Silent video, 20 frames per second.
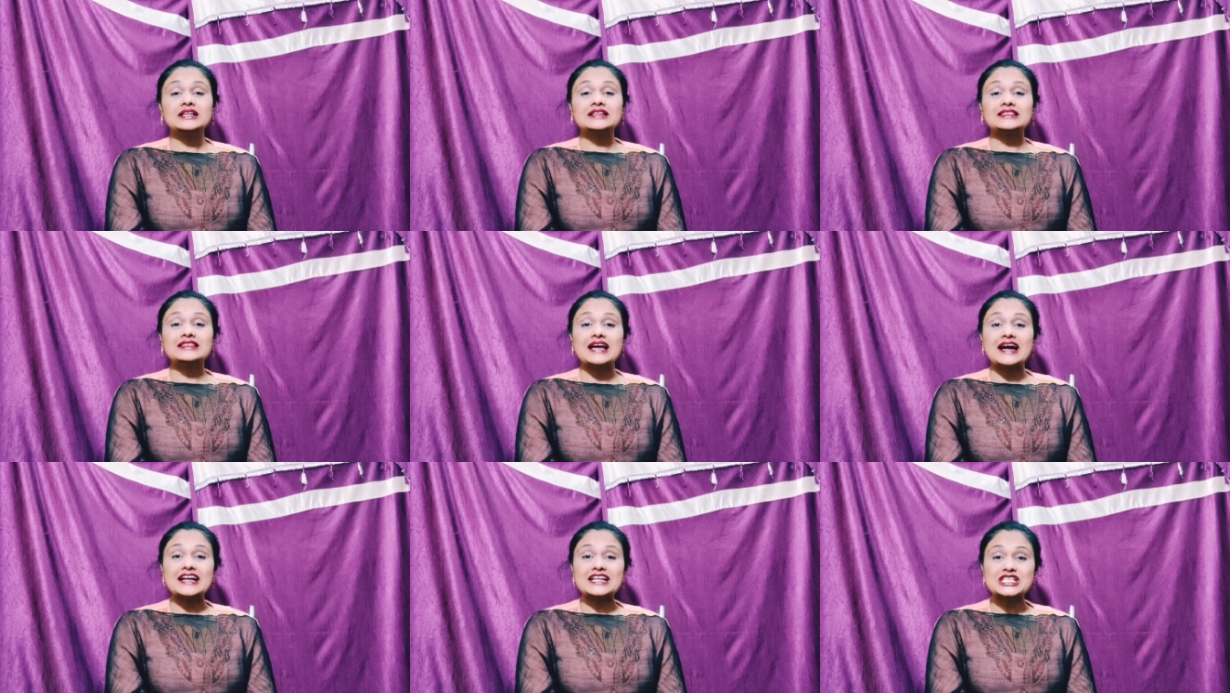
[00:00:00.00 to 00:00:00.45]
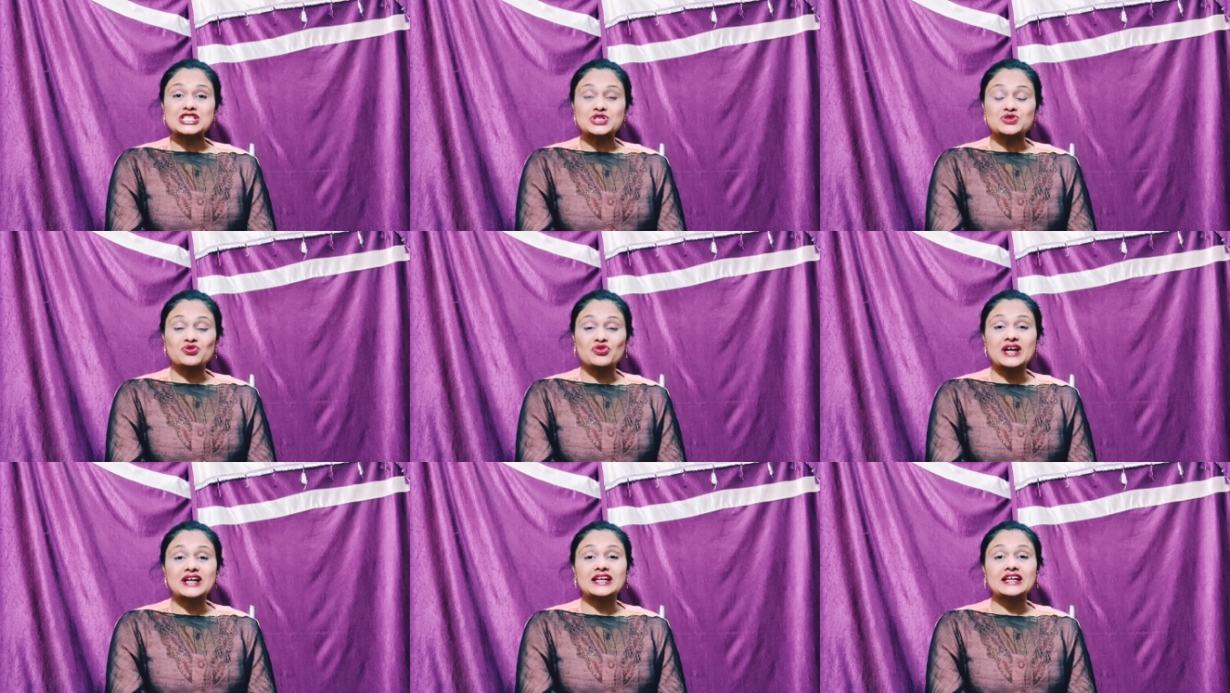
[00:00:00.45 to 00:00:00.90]

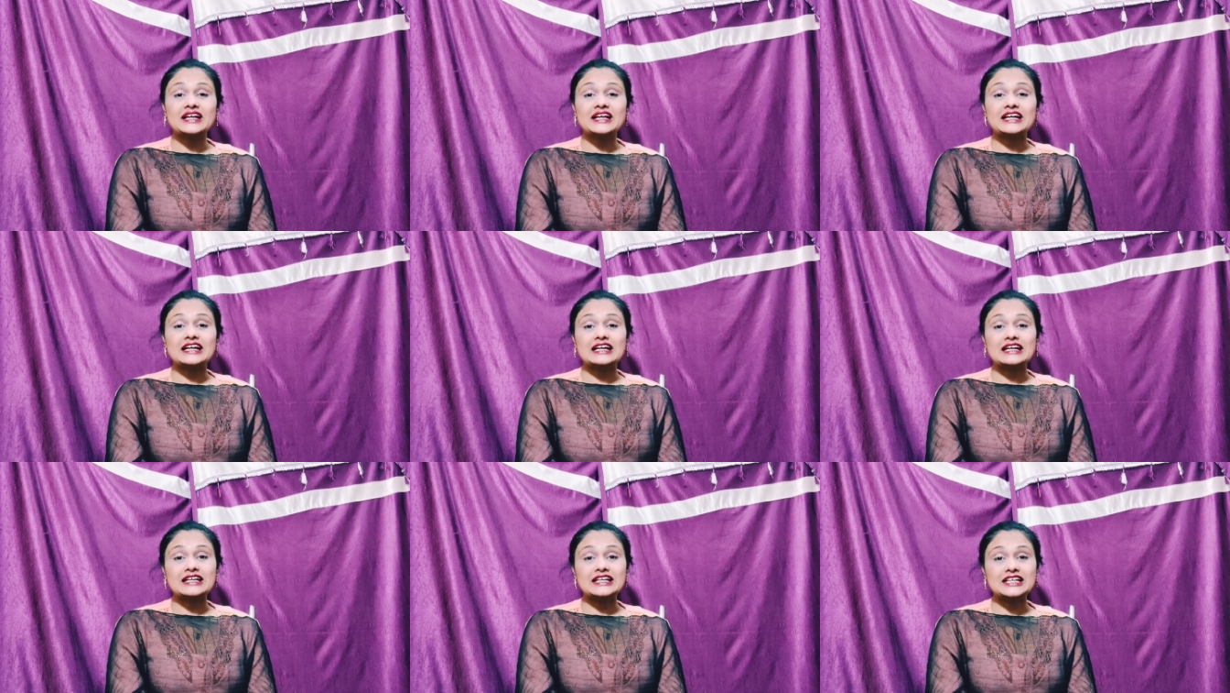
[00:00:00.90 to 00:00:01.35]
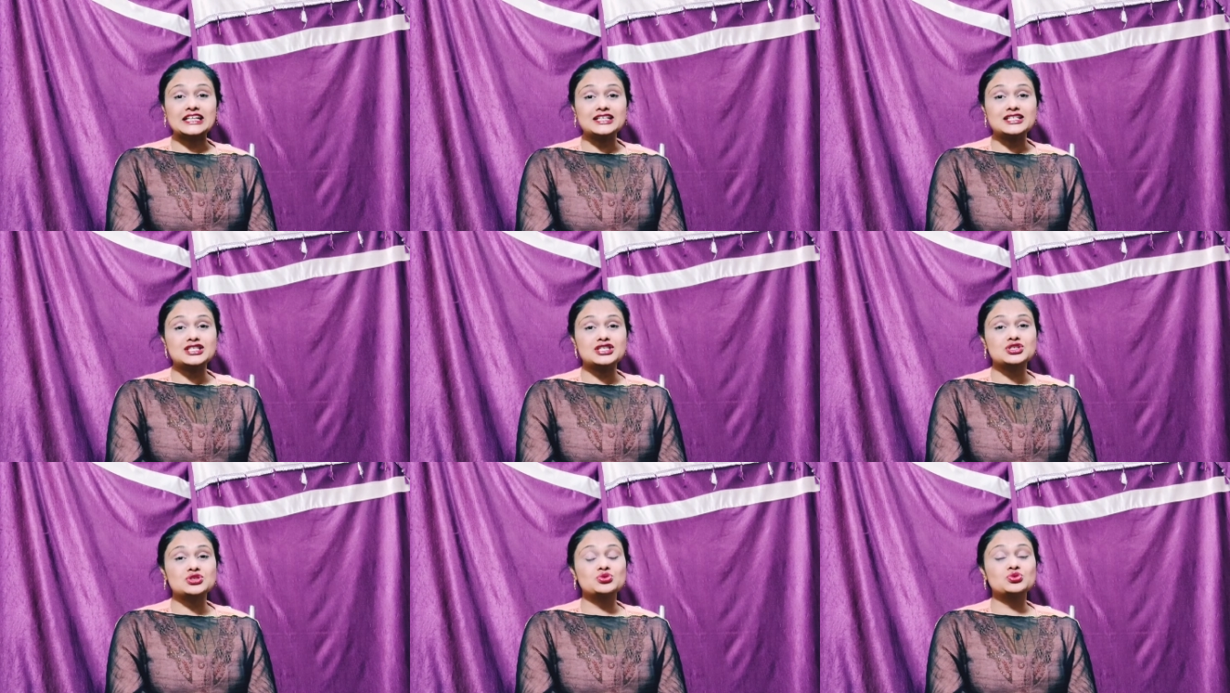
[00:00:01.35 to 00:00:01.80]
That's why it
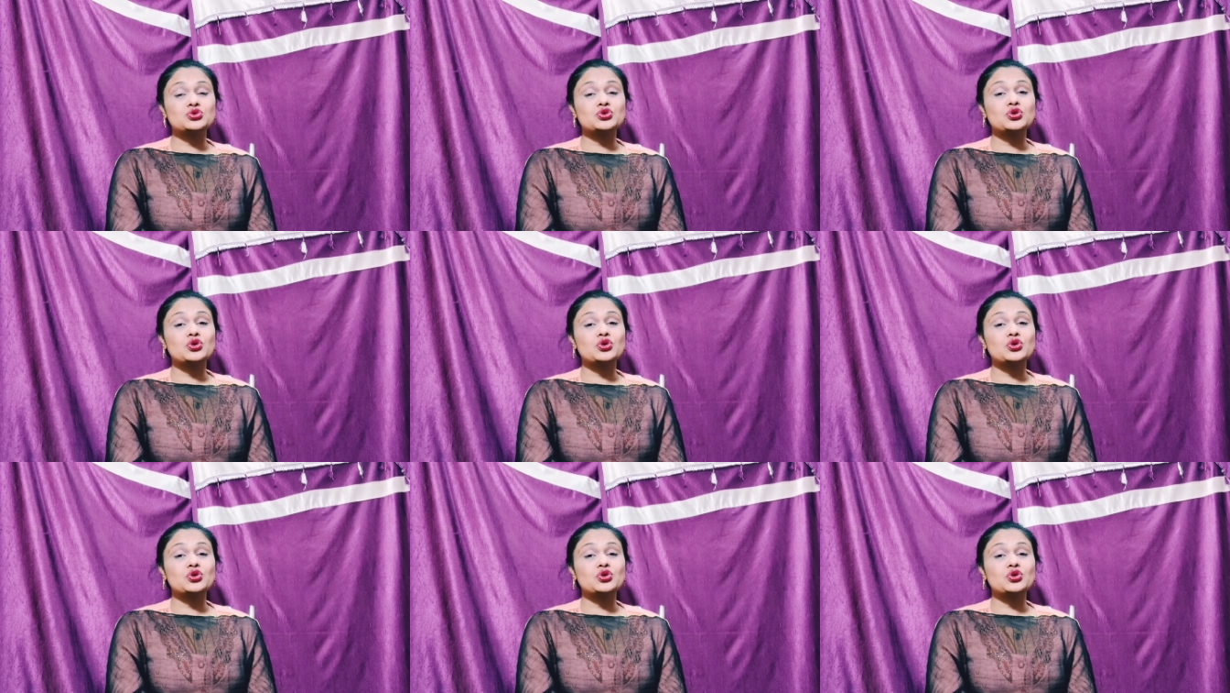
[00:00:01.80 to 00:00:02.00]
leads to